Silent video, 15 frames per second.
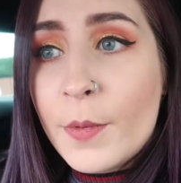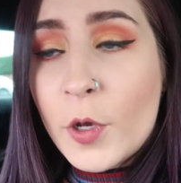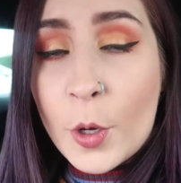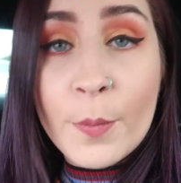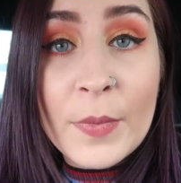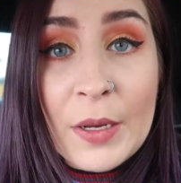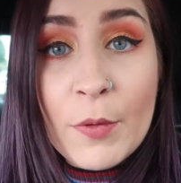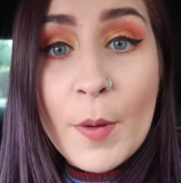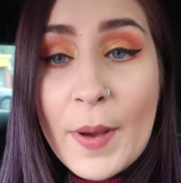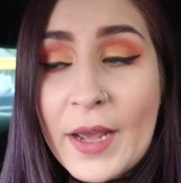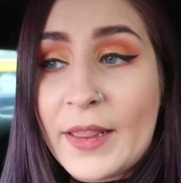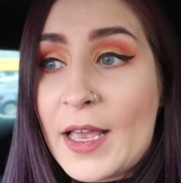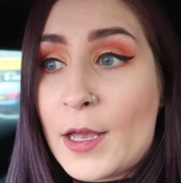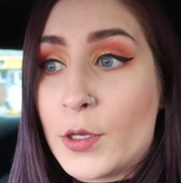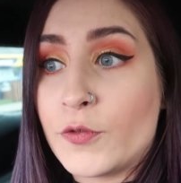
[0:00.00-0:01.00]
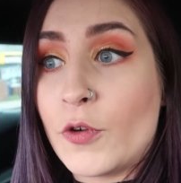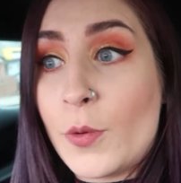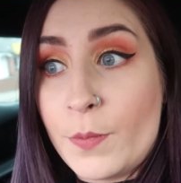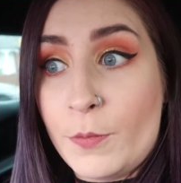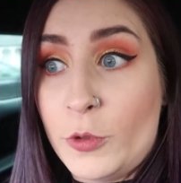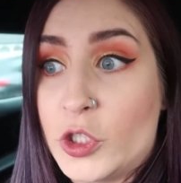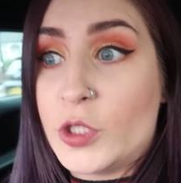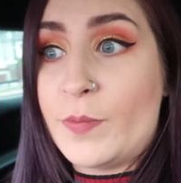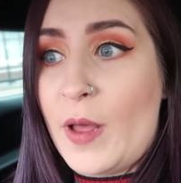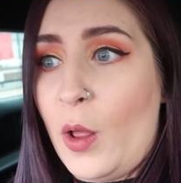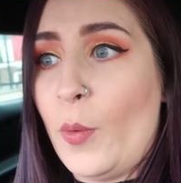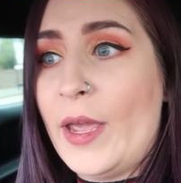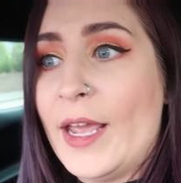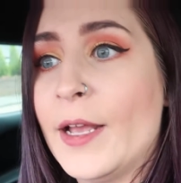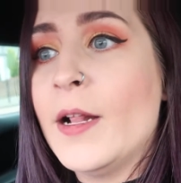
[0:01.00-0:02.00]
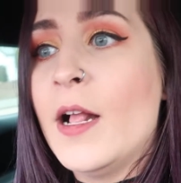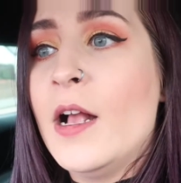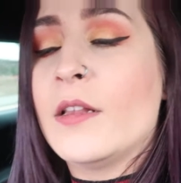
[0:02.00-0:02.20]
company we're buying the house from, which is Bellway,